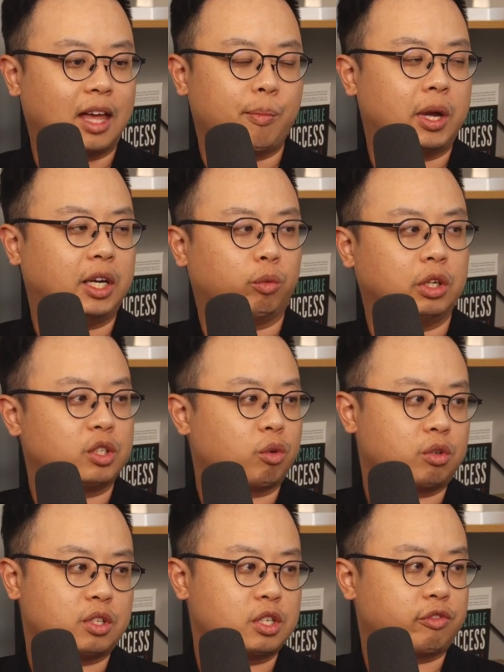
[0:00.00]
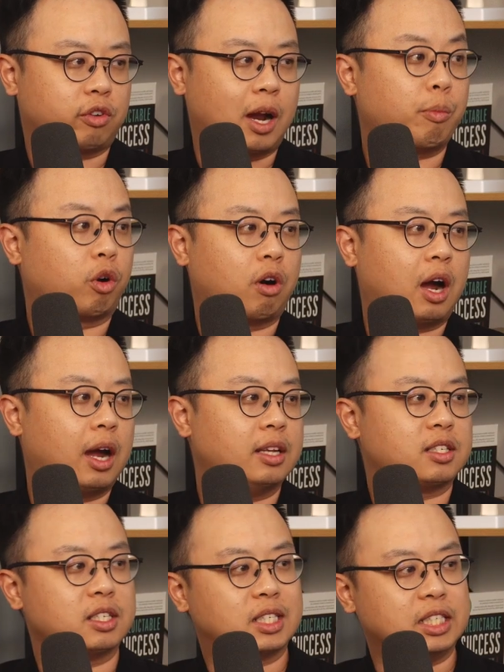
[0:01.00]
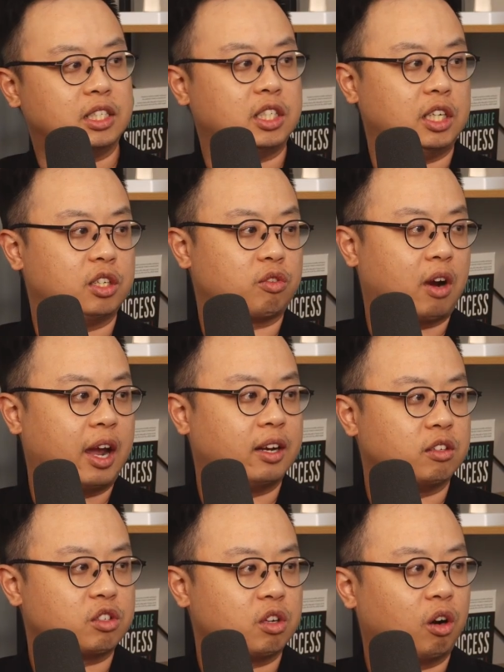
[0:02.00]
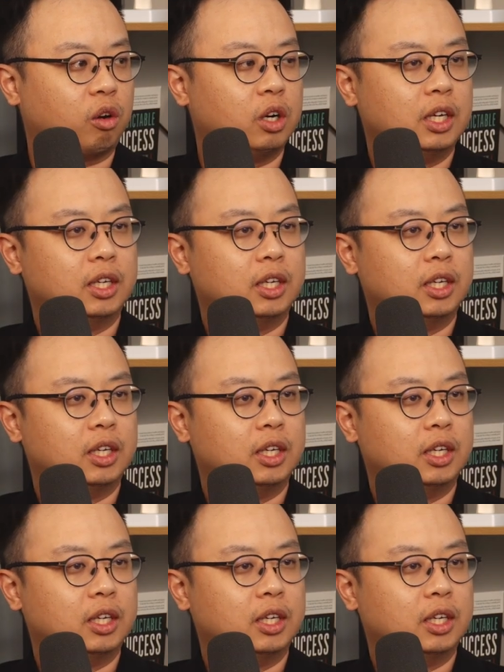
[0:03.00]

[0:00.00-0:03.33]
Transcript: that many resources for MRIs and CTs, right? And so mm-hmm.